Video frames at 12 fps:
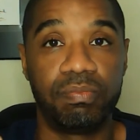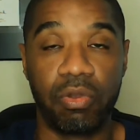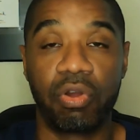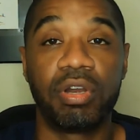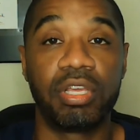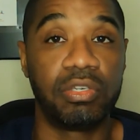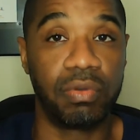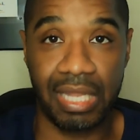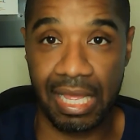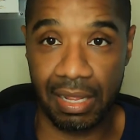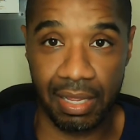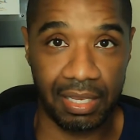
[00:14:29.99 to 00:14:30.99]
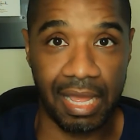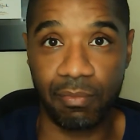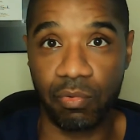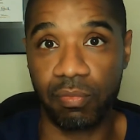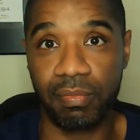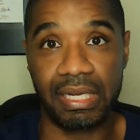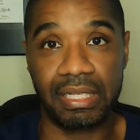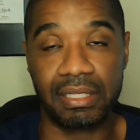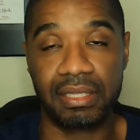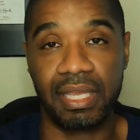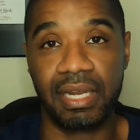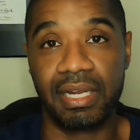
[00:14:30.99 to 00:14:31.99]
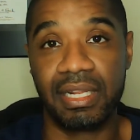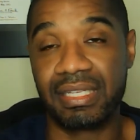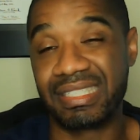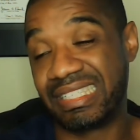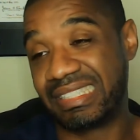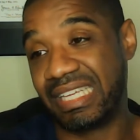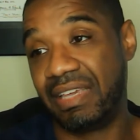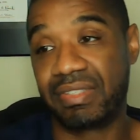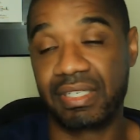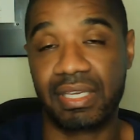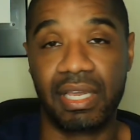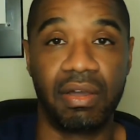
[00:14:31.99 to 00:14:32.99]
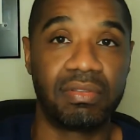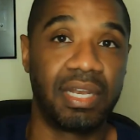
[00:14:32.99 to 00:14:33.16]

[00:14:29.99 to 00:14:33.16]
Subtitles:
earning you a lot more money than it is in a savings account,